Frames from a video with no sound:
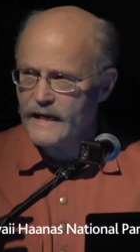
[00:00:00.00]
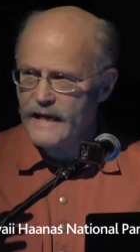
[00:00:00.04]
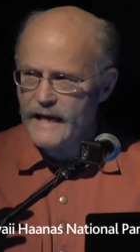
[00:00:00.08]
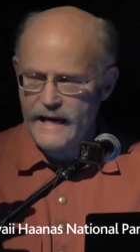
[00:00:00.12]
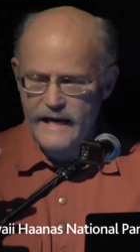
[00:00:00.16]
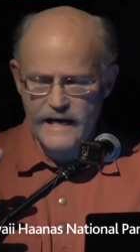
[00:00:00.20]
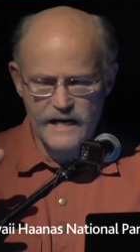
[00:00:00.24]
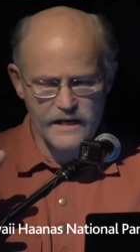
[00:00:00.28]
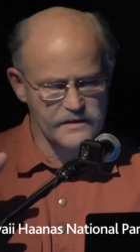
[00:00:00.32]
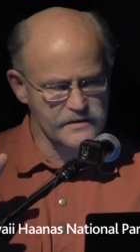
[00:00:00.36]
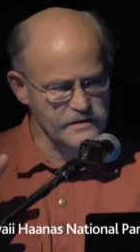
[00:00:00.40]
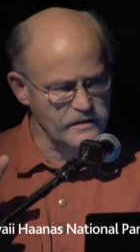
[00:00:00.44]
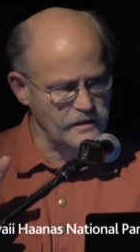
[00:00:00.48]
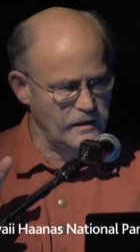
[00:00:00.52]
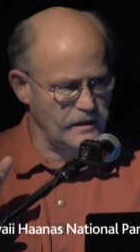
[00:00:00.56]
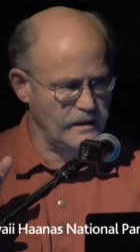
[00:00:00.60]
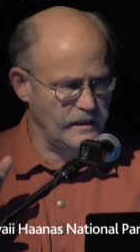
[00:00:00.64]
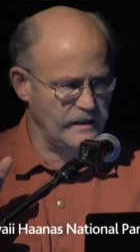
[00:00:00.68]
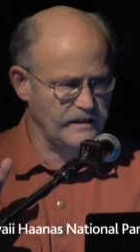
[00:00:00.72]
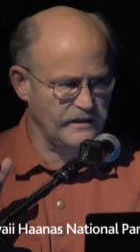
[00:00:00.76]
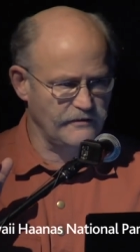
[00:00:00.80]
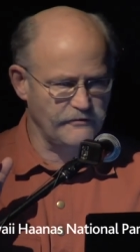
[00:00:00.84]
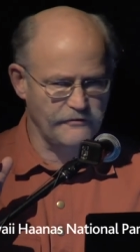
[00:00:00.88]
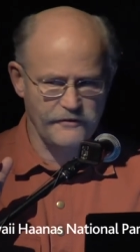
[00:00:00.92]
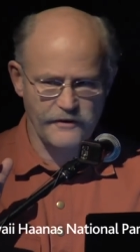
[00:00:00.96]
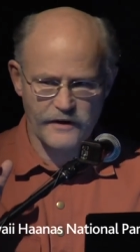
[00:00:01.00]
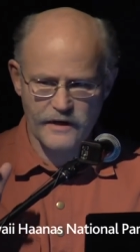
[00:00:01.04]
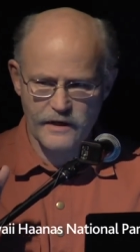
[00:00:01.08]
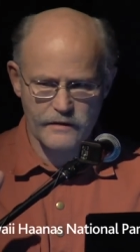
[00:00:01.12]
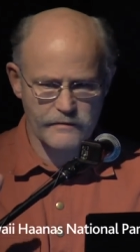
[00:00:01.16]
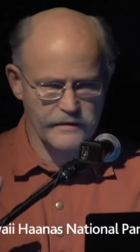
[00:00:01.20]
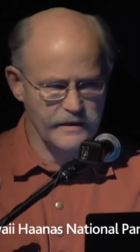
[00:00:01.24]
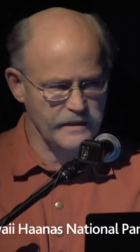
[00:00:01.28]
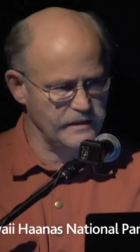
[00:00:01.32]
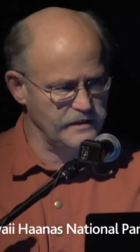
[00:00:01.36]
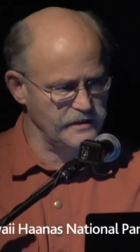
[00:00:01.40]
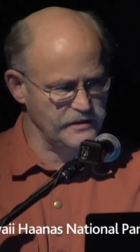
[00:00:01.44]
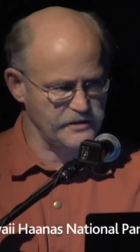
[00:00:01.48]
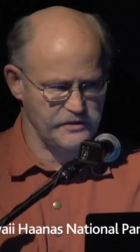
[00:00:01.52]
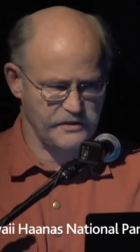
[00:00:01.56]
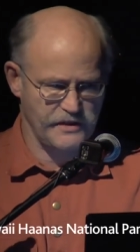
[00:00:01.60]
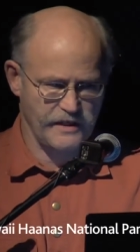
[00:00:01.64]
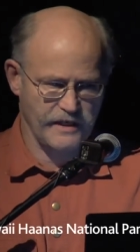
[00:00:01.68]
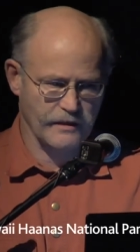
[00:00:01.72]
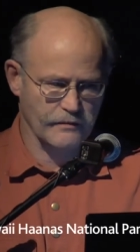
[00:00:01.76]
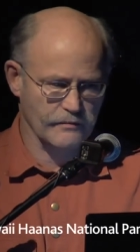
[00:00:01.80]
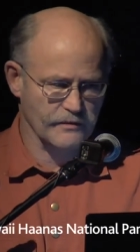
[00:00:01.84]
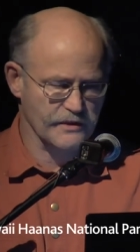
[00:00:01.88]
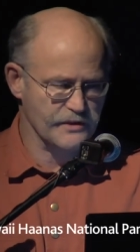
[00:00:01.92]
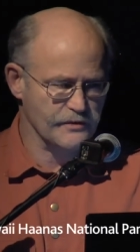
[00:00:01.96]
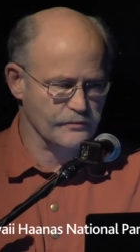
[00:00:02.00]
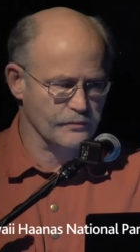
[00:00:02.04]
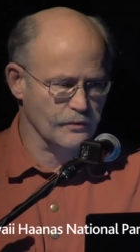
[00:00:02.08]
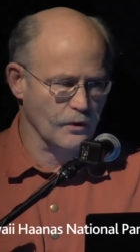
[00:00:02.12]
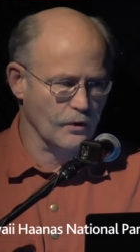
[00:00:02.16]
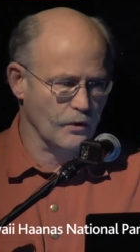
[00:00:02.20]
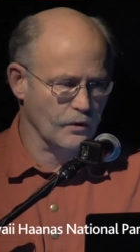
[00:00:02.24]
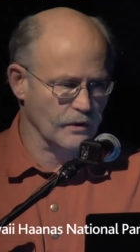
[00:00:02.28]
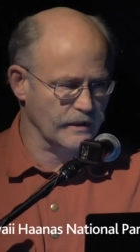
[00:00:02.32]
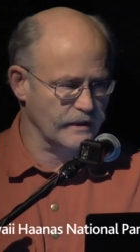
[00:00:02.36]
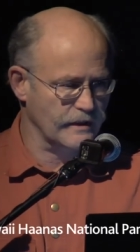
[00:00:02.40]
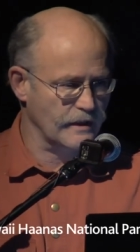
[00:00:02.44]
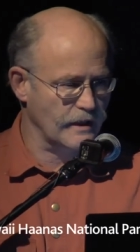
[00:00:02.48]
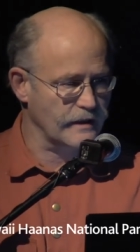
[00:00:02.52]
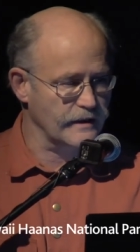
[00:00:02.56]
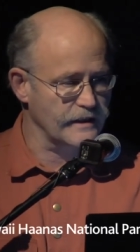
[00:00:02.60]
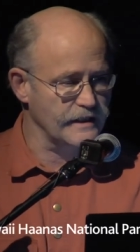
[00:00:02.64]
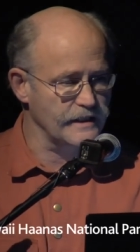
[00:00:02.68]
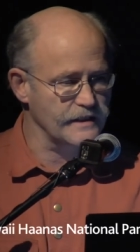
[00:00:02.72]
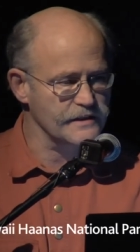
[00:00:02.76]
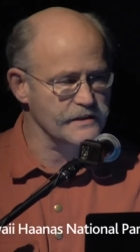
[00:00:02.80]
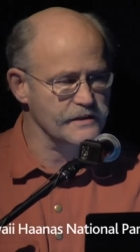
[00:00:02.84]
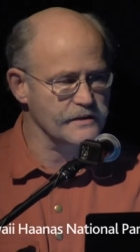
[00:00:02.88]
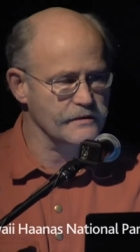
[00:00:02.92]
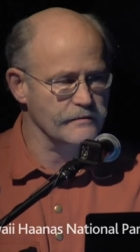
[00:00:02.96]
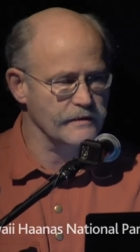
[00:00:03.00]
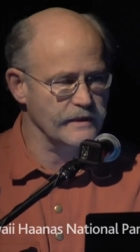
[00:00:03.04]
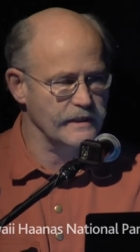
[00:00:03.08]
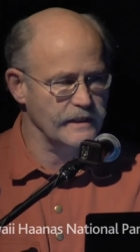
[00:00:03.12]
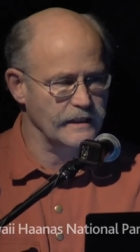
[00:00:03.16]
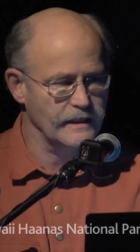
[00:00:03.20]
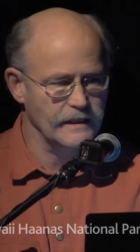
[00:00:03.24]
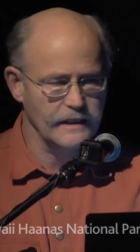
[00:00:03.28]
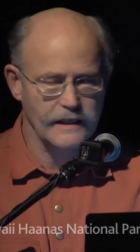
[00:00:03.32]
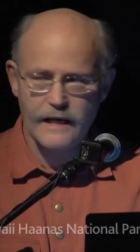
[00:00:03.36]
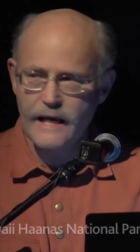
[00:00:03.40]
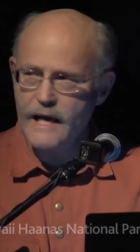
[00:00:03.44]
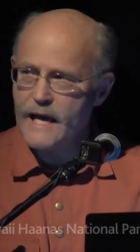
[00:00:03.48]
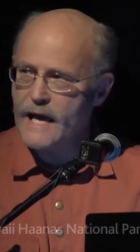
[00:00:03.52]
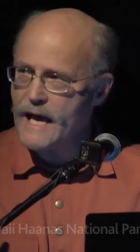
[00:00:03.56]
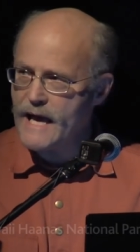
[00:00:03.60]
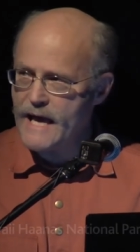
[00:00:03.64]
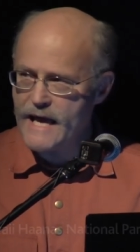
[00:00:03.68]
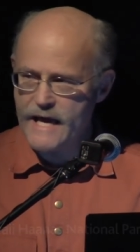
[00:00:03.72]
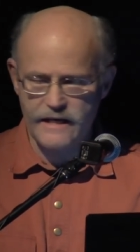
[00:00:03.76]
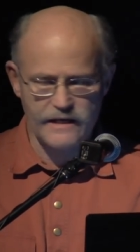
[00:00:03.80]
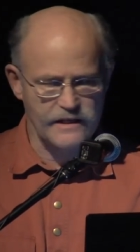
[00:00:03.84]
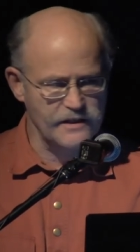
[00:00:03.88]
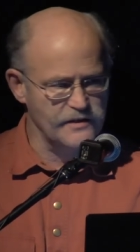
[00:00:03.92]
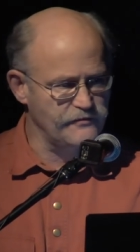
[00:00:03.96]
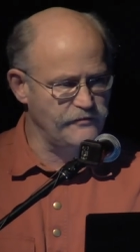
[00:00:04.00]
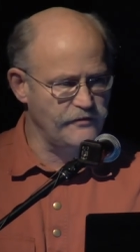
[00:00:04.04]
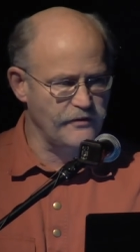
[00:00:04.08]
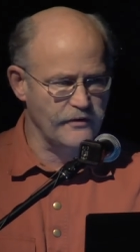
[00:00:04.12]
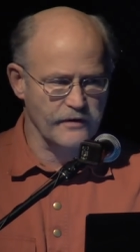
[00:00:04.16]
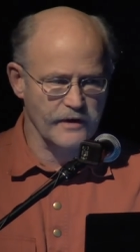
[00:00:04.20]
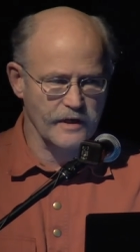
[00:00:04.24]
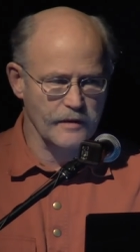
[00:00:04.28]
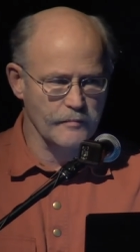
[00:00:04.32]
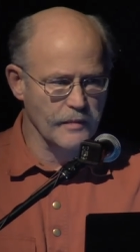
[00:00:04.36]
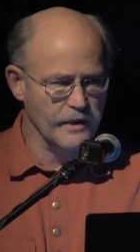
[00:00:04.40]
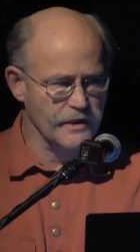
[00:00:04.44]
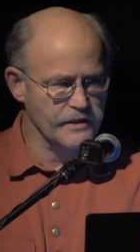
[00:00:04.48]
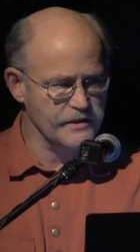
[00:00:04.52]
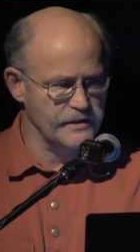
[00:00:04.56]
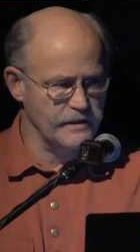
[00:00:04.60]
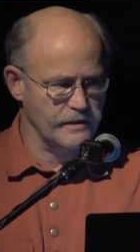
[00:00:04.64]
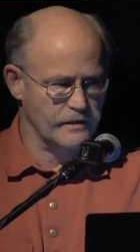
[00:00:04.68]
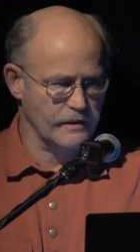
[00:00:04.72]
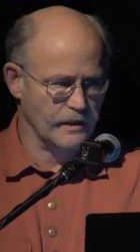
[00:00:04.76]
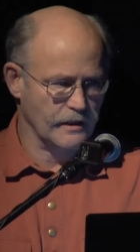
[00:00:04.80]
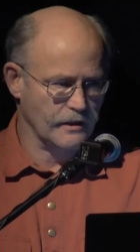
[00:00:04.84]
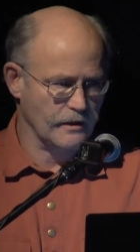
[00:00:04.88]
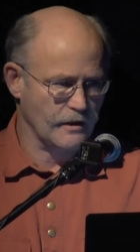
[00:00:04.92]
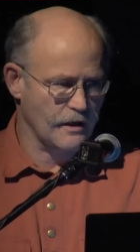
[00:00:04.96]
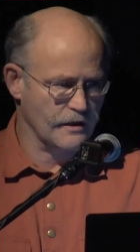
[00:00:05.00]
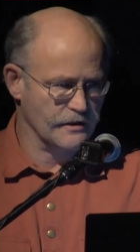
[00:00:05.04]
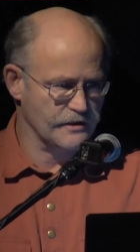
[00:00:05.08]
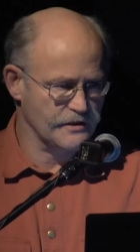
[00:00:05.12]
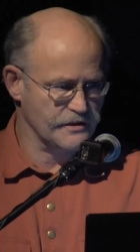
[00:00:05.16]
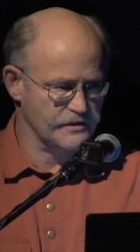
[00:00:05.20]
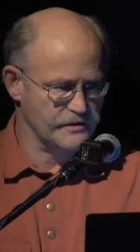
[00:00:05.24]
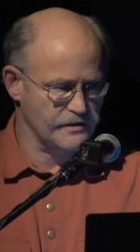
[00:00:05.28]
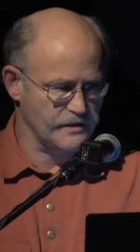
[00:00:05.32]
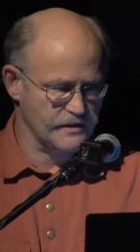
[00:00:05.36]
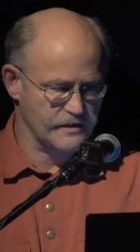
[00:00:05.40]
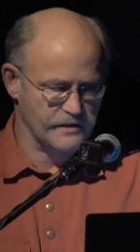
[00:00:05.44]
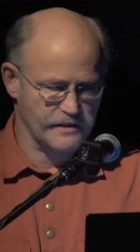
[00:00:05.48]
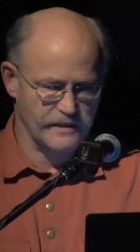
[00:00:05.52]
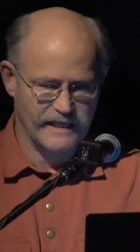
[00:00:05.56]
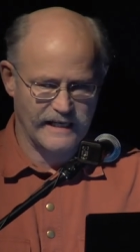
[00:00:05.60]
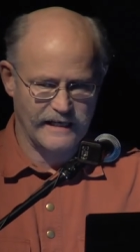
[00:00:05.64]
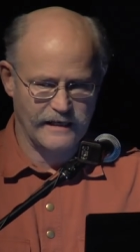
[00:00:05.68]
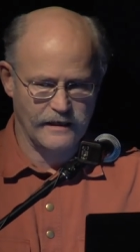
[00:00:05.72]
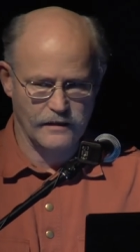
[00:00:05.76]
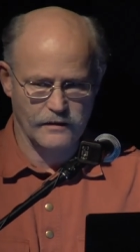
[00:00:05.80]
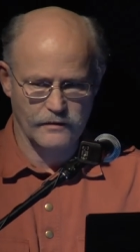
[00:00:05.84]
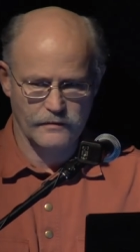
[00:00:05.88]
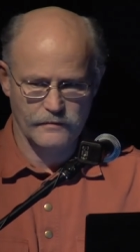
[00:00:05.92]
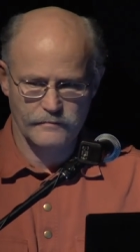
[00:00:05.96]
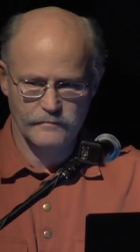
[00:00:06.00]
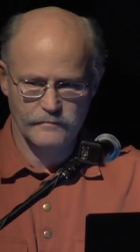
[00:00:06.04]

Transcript: has a very distinguished role in our history and is very much in our consciousness now.